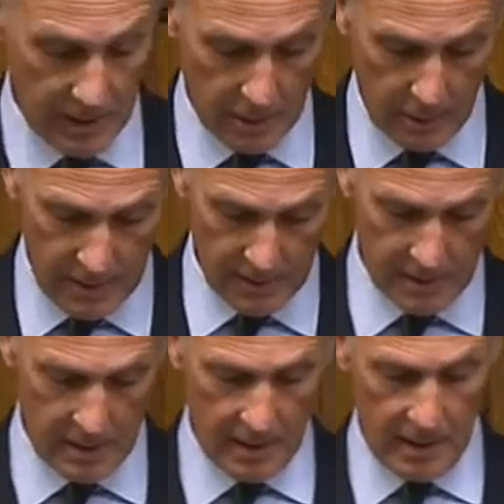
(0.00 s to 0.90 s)
her
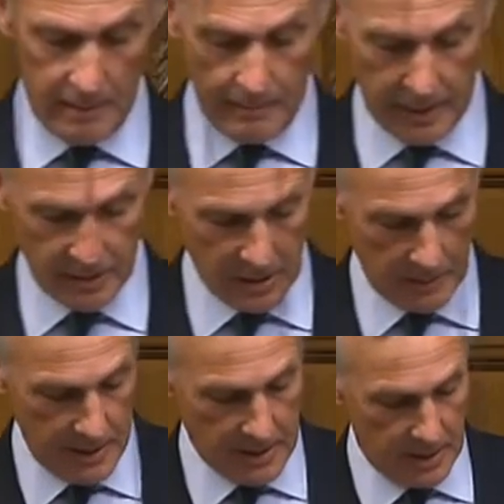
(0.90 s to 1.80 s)
twice,
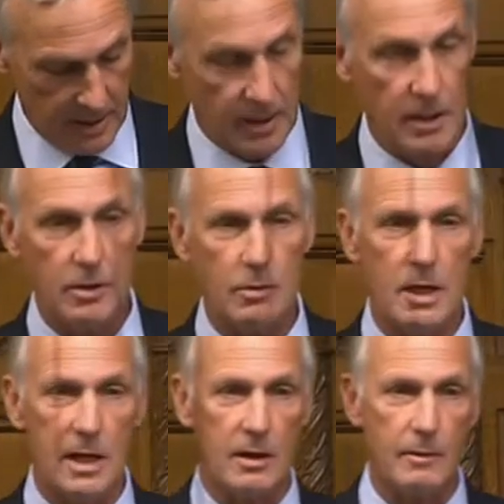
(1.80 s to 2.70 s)
participating in her
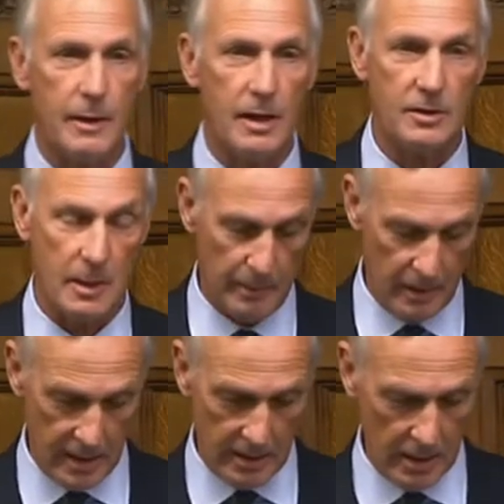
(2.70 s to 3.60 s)
unique birthday
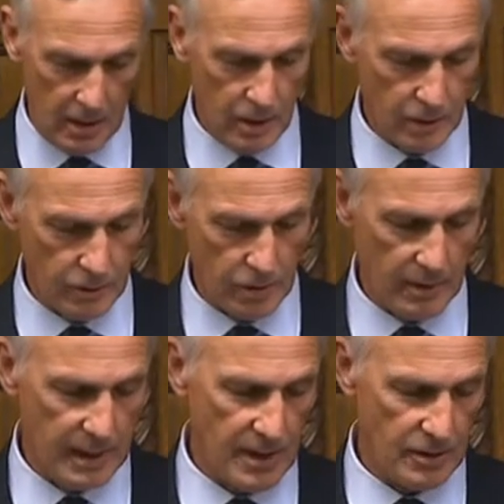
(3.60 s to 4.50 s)
parade on 2
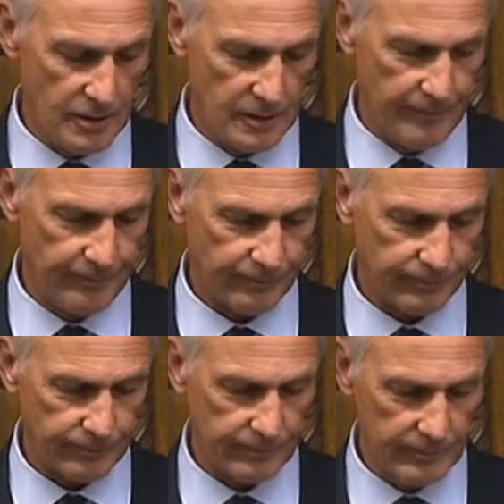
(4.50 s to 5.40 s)
occasions.
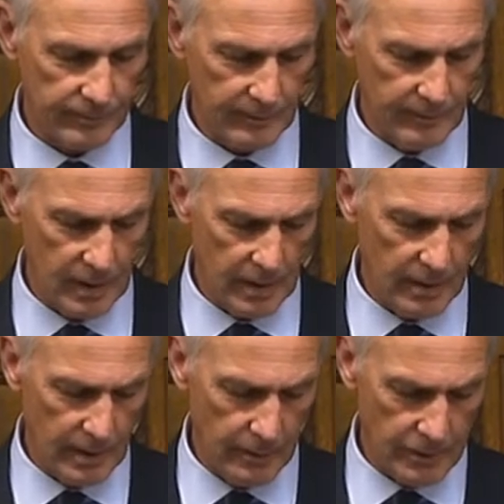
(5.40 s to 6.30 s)

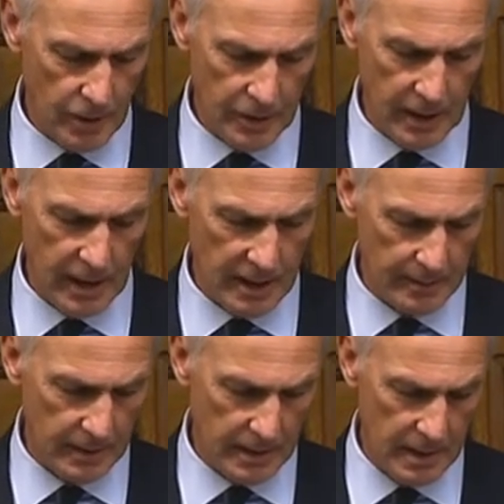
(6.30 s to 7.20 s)
There was not a
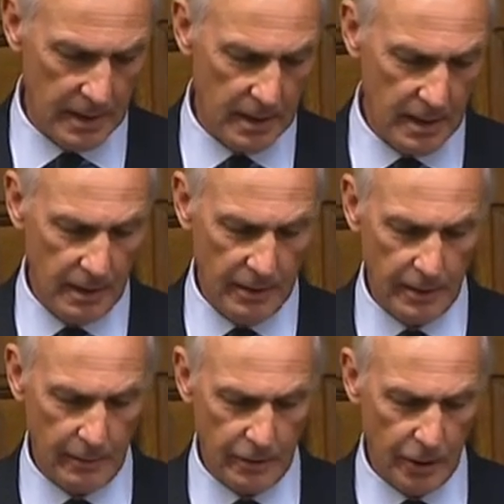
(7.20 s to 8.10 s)
guardsman
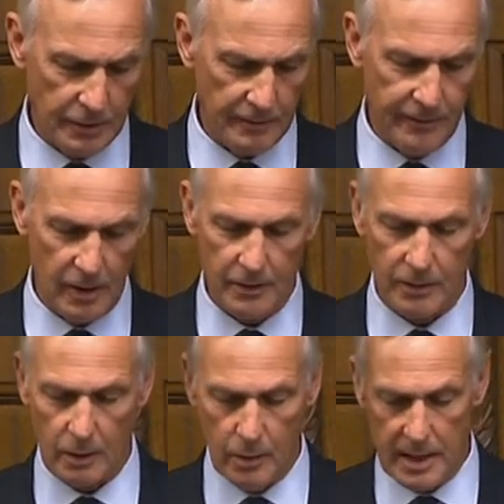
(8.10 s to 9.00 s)
that would not have followed
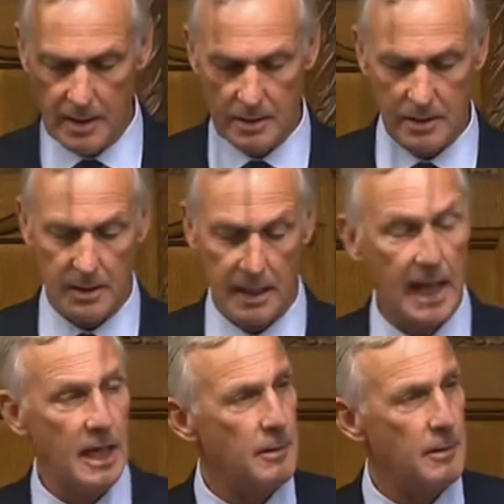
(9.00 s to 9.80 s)
the Queen to hell